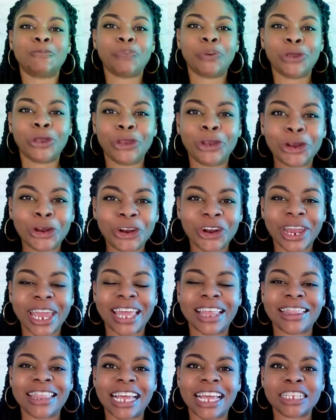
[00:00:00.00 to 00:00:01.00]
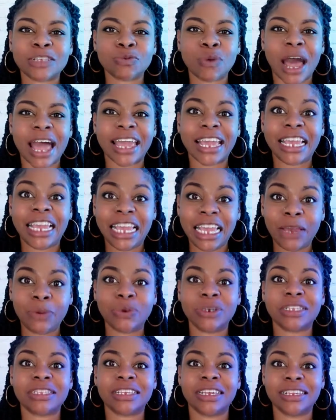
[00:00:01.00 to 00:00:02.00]
pure, and that's why he
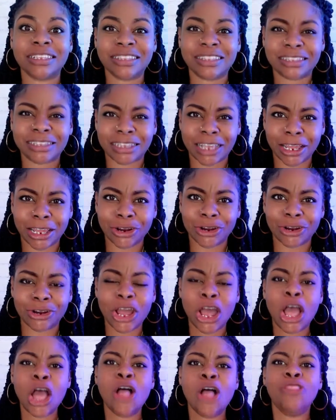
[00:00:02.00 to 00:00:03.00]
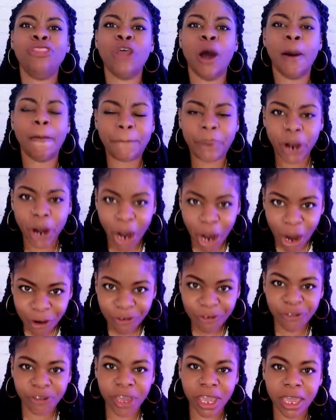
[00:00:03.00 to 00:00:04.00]
was considered the
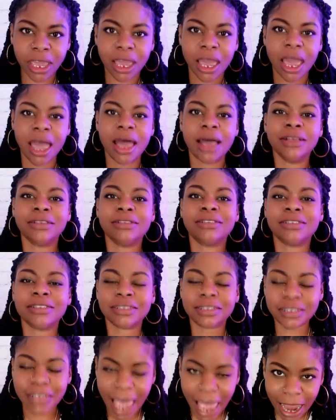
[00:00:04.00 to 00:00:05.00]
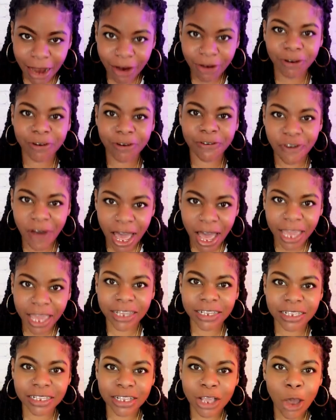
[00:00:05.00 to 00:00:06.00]
perfect
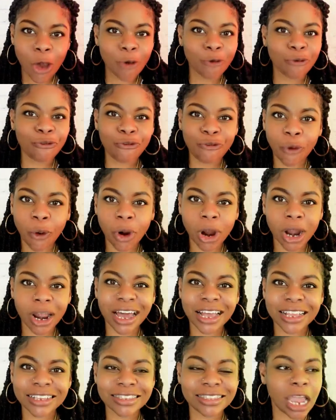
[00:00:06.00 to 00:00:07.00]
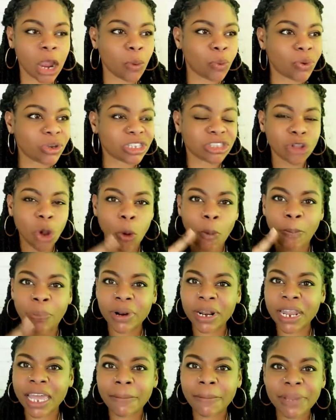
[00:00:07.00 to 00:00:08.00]
sacrifice for us. There was no
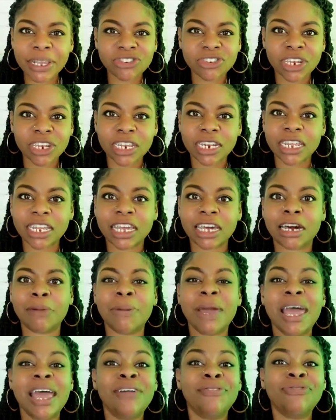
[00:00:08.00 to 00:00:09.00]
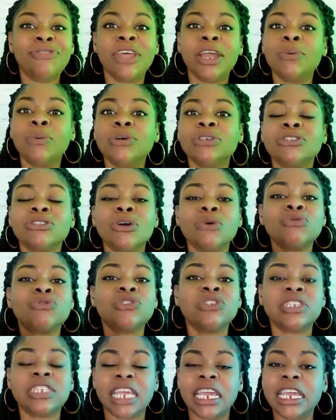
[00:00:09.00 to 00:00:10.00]
blemish in him. There was no
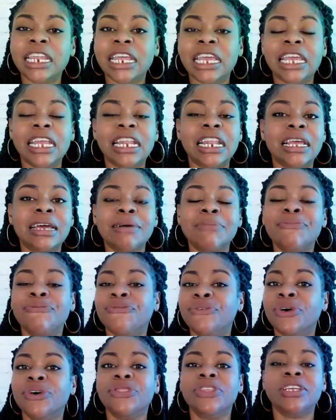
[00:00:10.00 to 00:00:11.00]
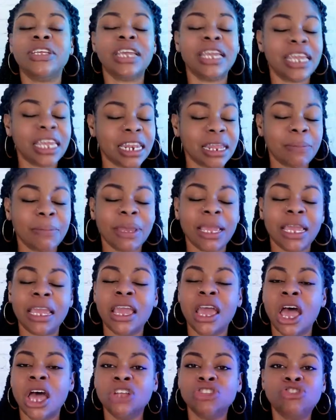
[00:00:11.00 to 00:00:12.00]
sin in him for the enemy
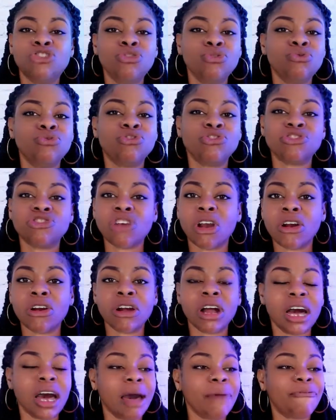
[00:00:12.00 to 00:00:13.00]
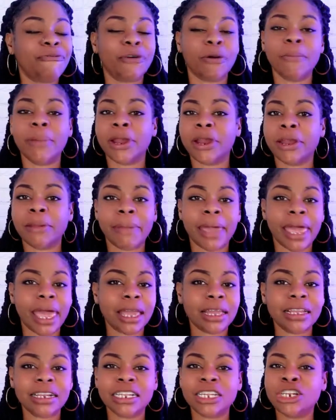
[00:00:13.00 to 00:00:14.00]
to stir up, for Mary
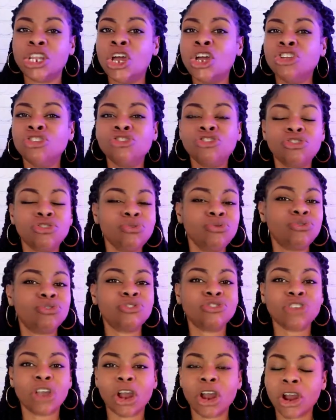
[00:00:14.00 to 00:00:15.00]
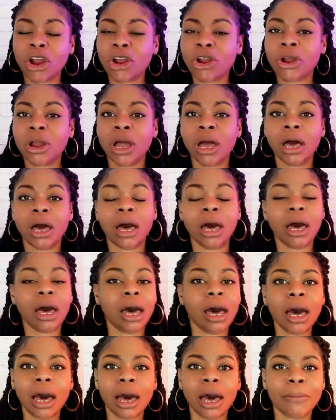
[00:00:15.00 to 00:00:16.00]
Magdalene to stir
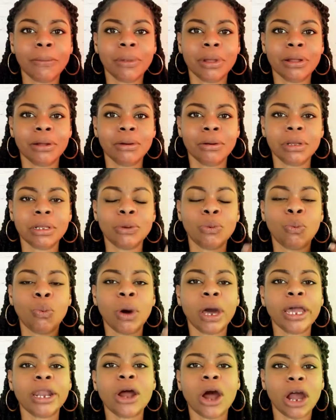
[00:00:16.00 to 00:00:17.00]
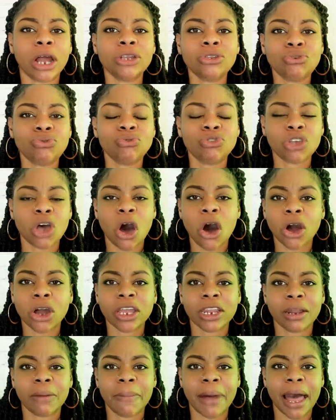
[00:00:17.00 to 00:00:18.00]
up. What are you
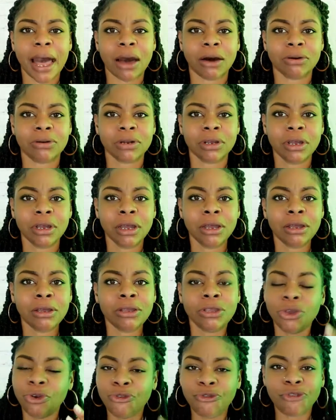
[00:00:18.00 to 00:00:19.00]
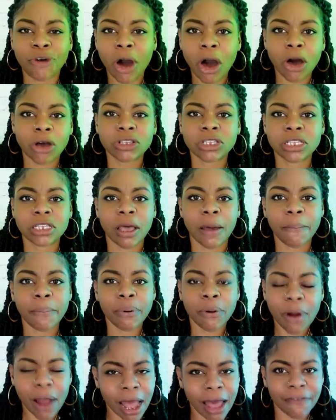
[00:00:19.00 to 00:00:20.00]
talking about, you false
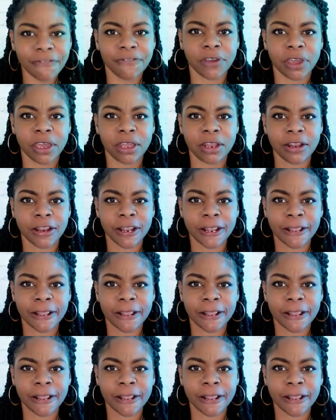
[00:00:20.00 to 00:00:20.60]
prophet?